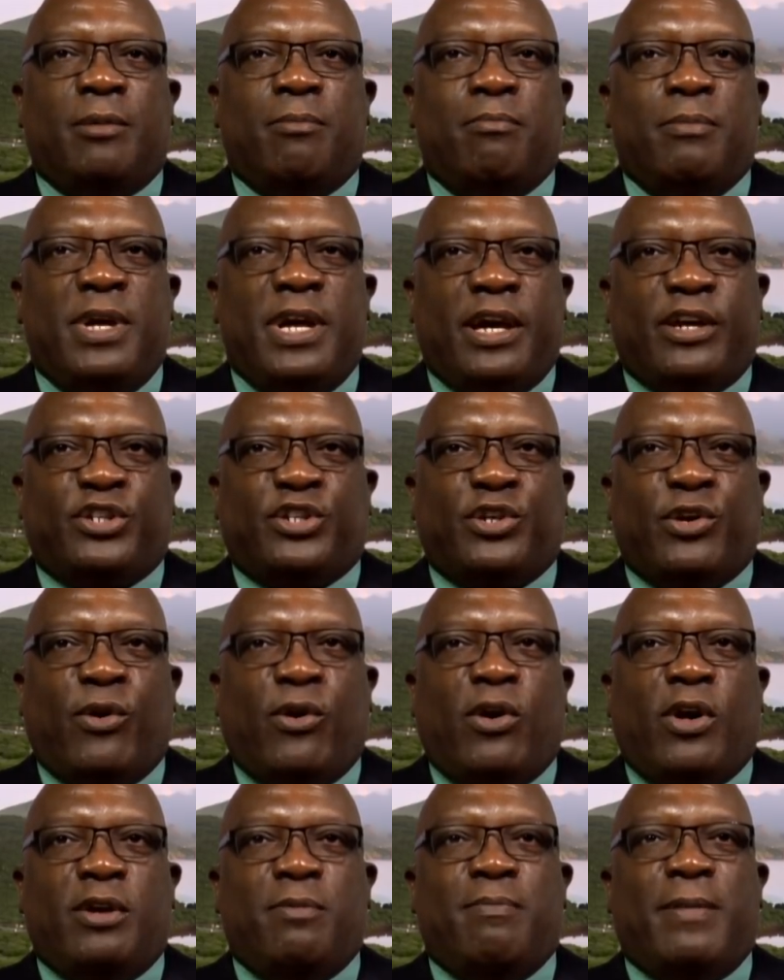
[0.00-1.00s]
Be
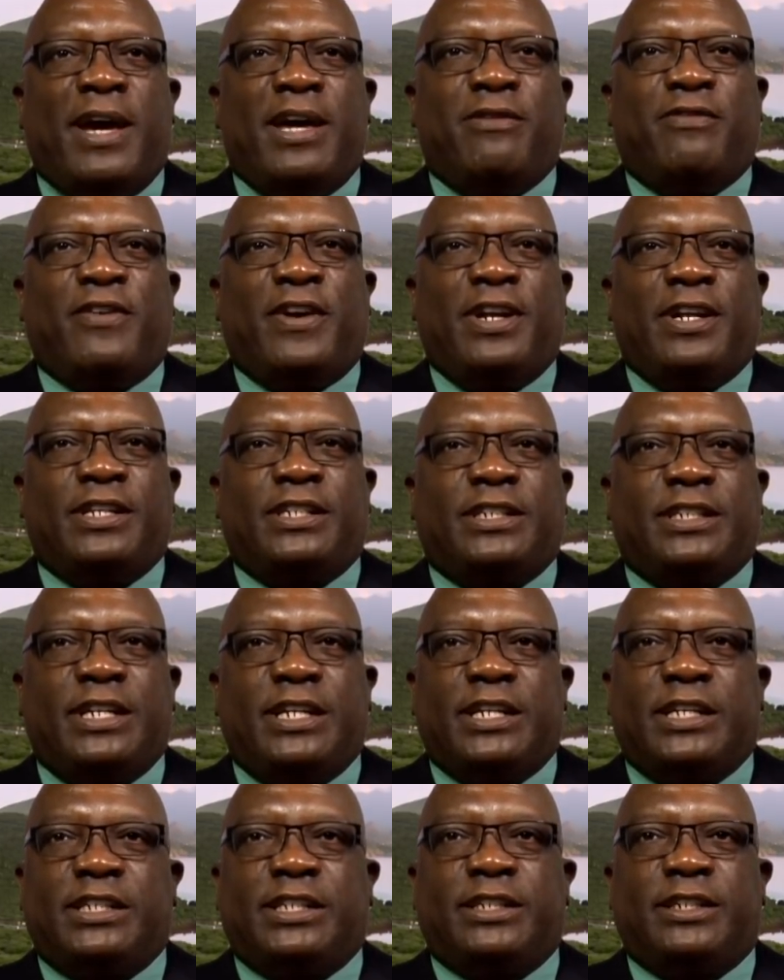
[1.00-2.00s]
assured, my fellow
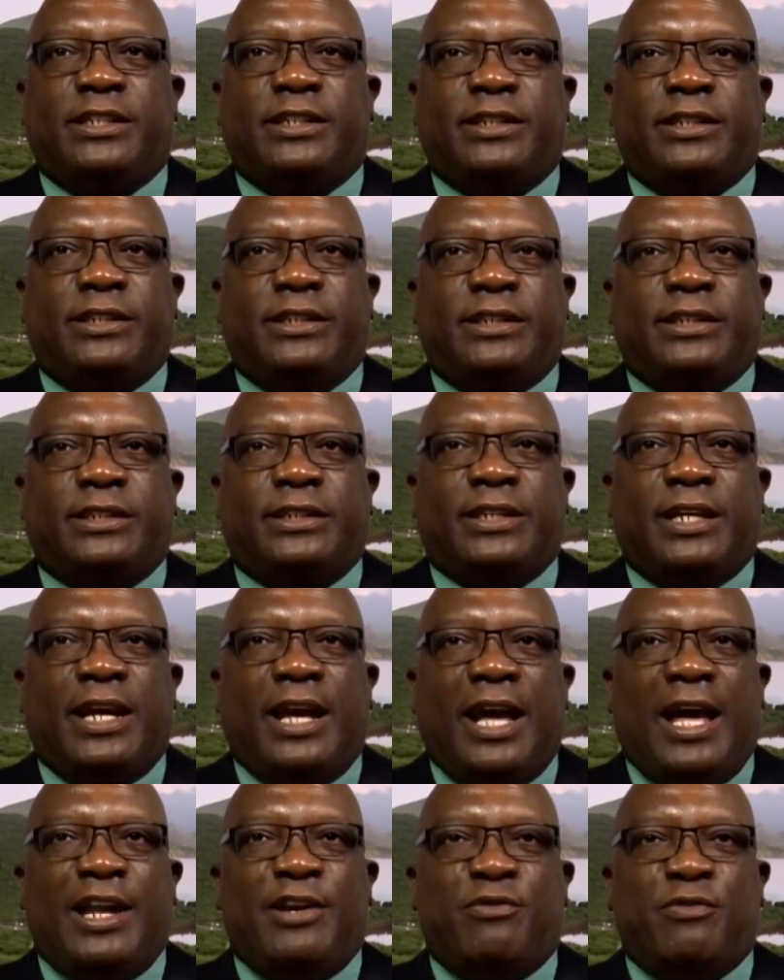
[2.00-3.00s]
citizens
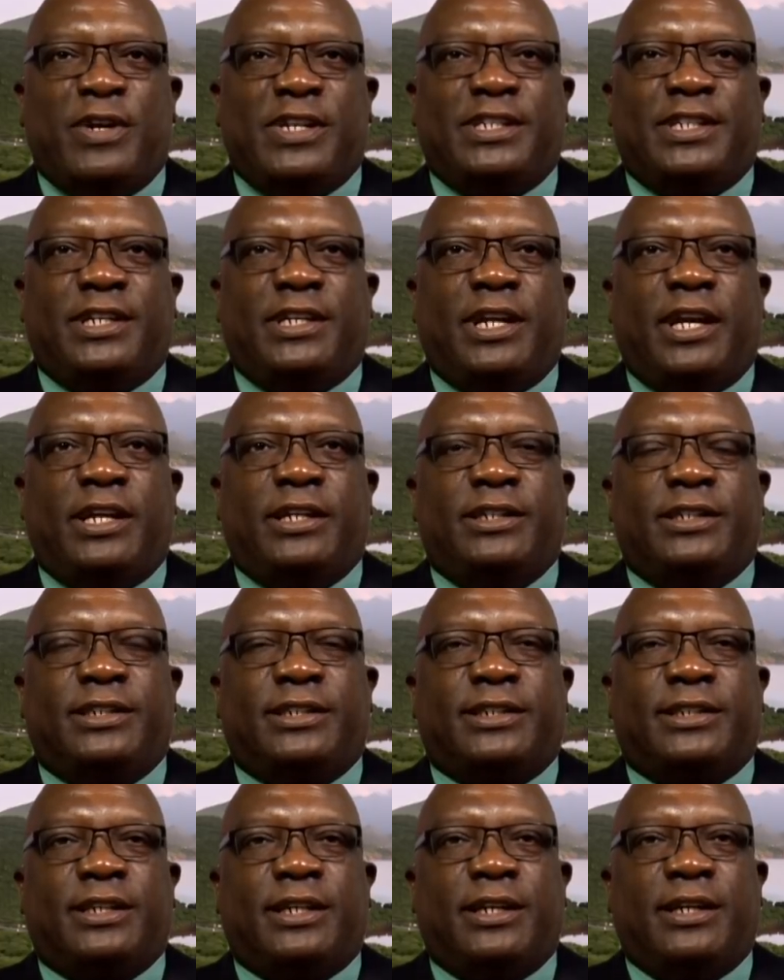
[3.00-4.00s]
and
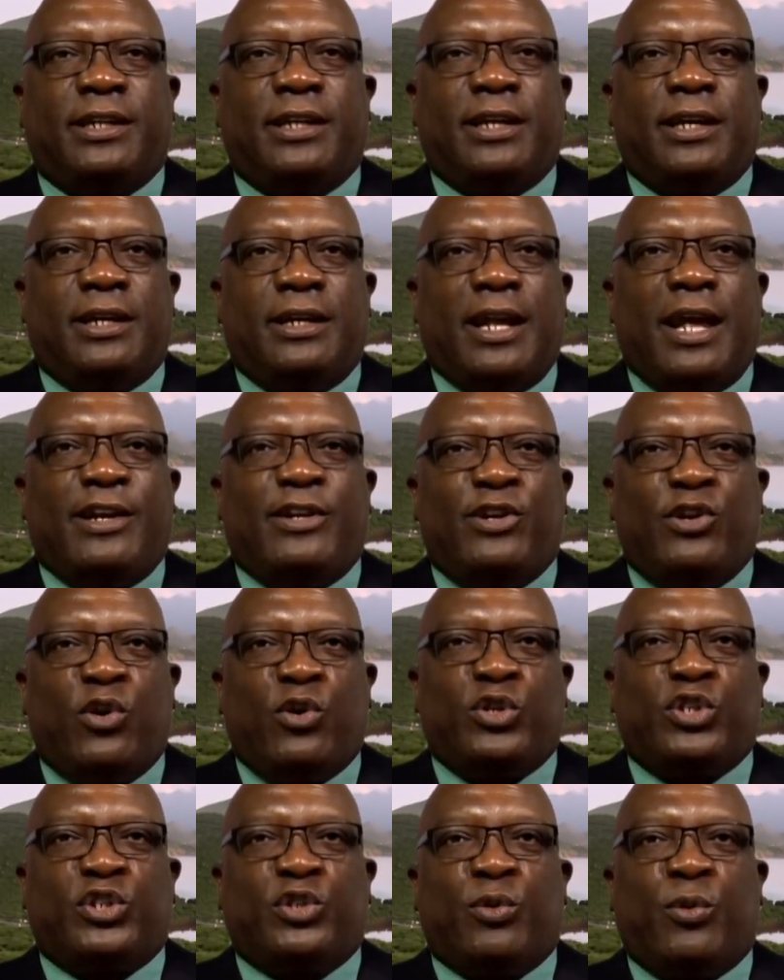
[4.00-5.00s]
residents, that
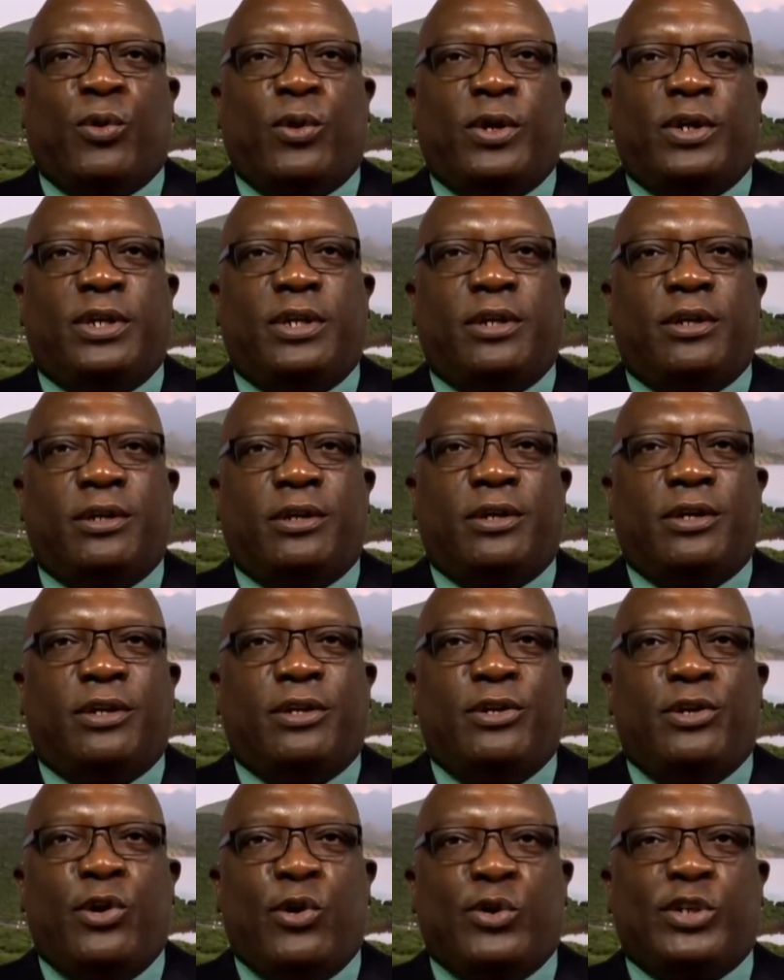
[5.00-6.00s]
no sword,
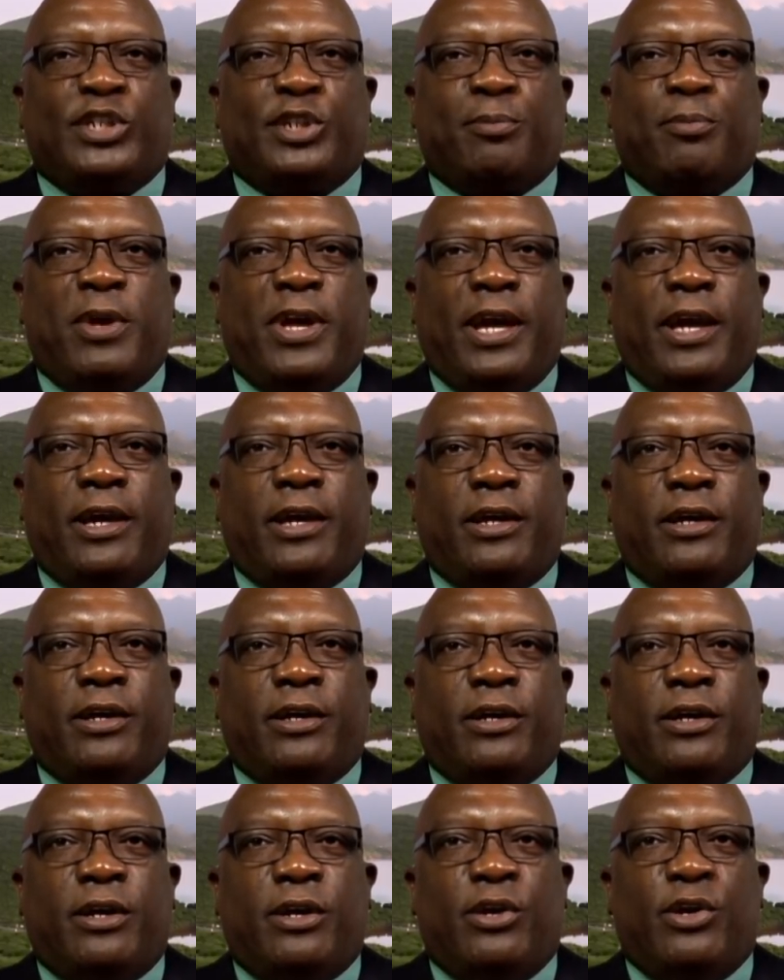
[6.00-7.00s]
no spear,
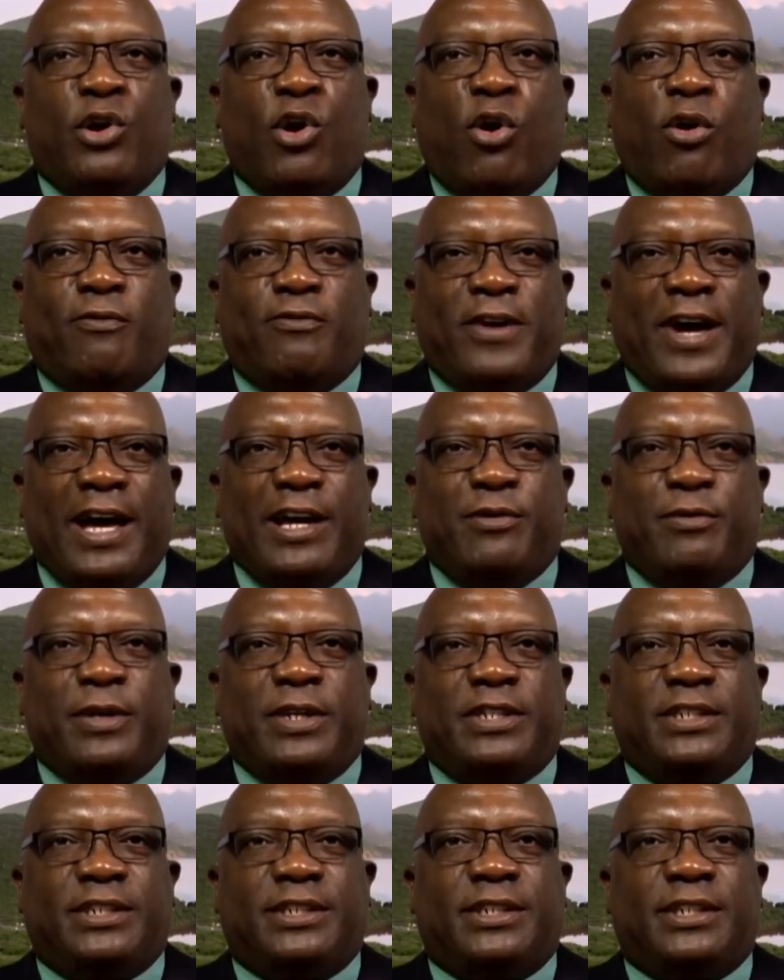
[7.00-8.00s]
nor
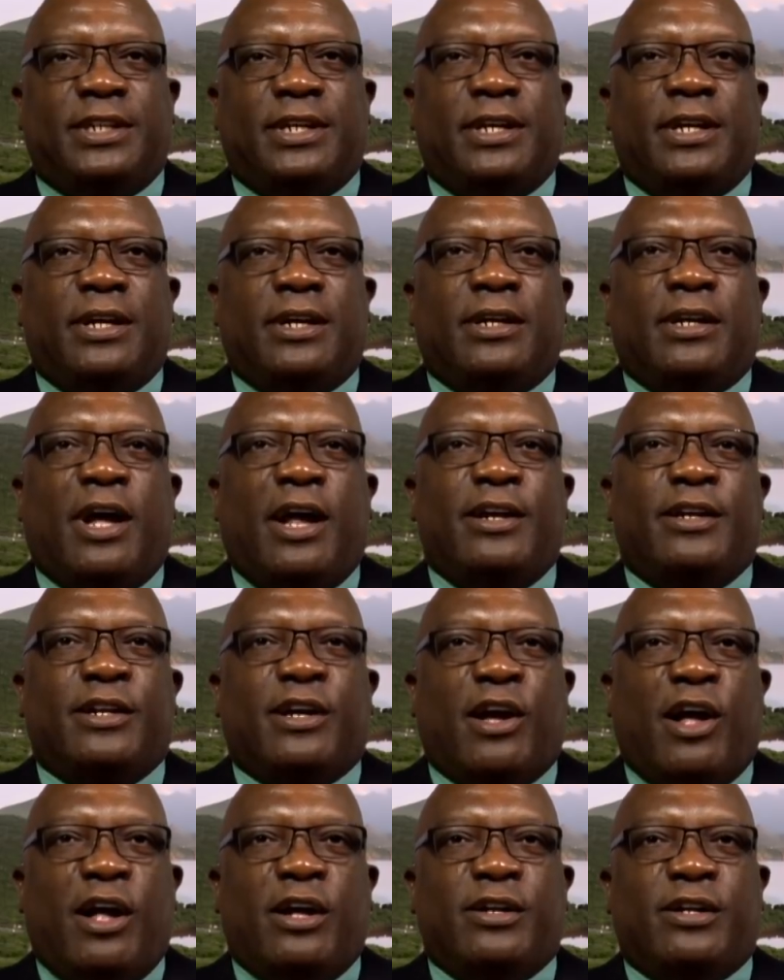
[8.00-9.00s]
virus can
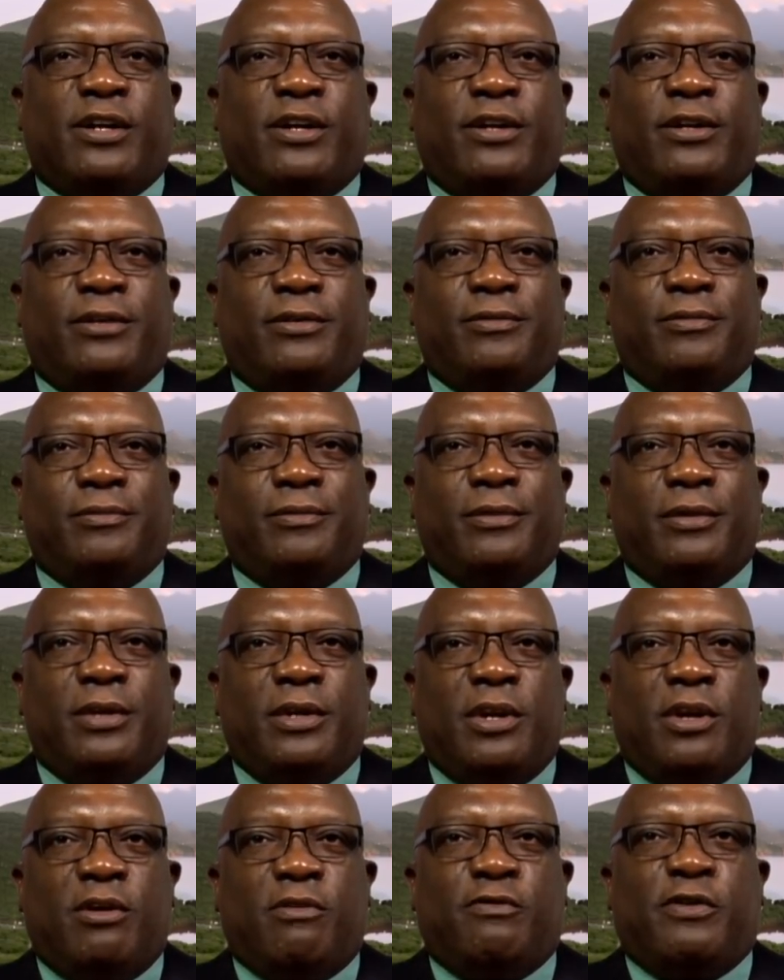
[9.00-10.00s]
conquer,
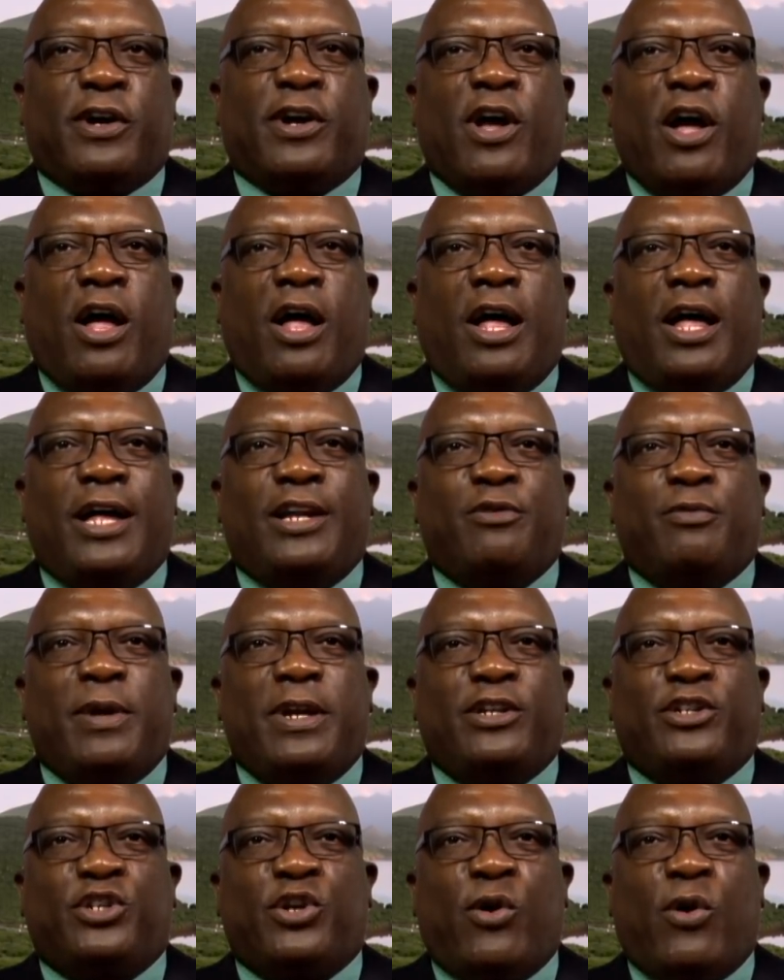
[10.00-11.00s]
for God
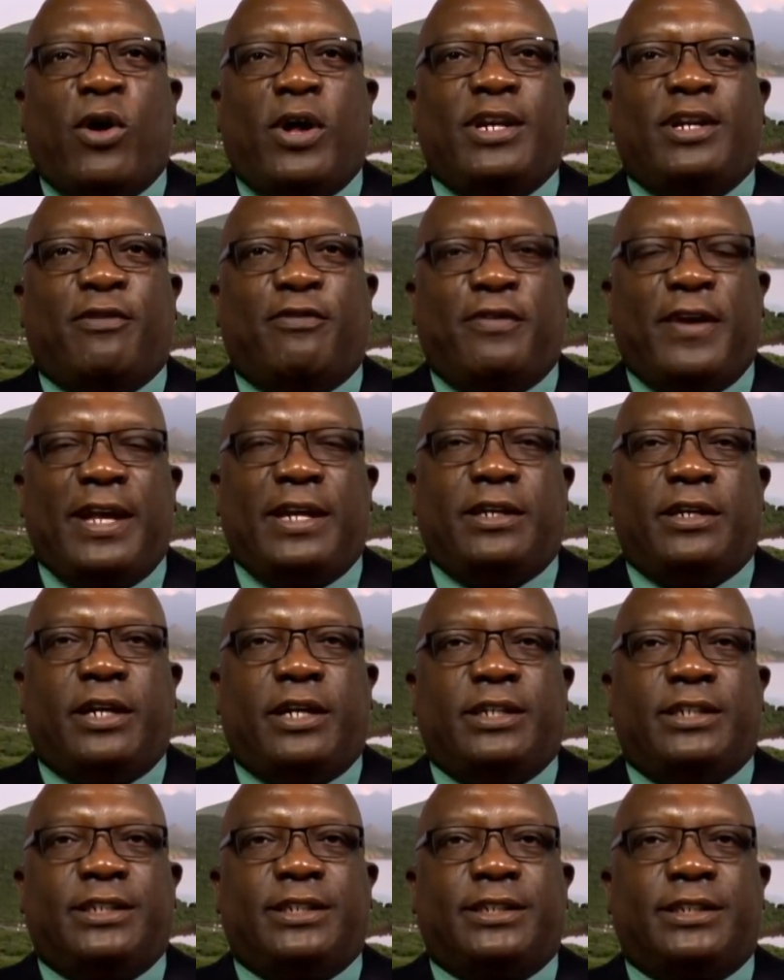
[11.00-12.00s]
will sure defend
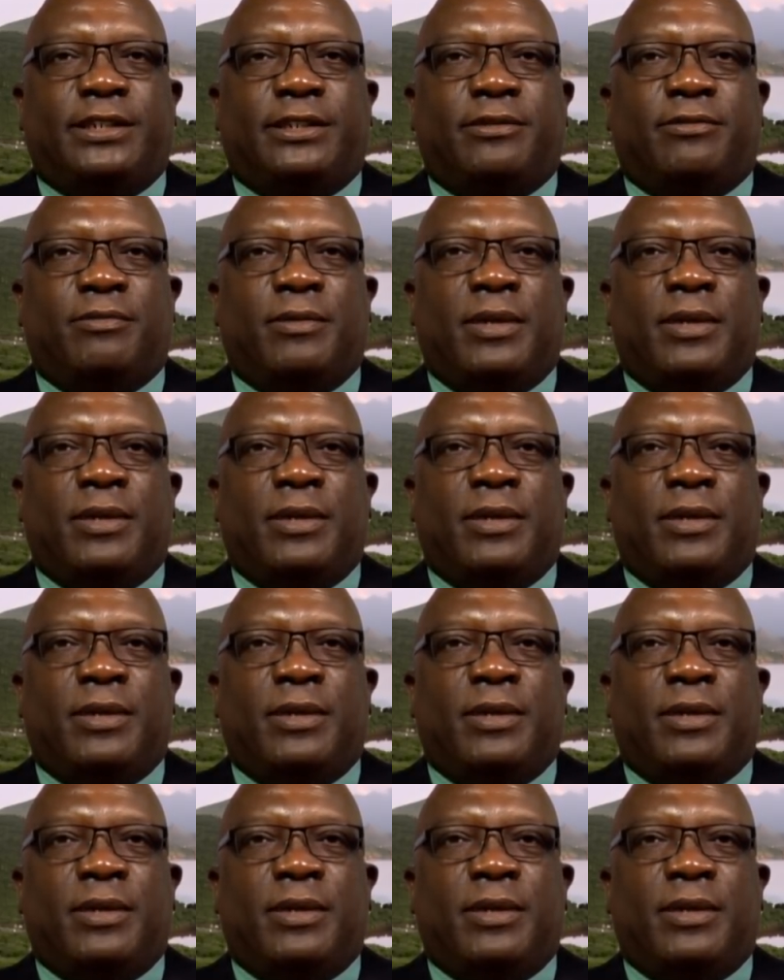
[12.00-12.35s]
us.